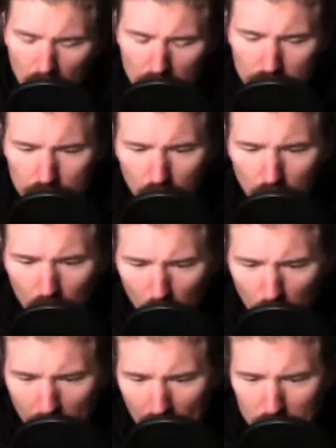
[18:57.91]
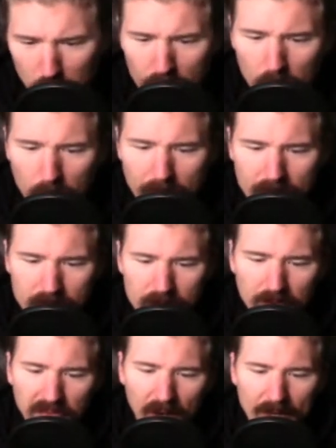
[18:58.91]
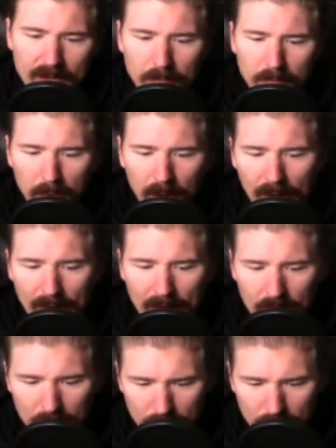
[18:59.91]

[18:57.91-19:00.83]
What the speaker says: So we got 20 weeks divided by,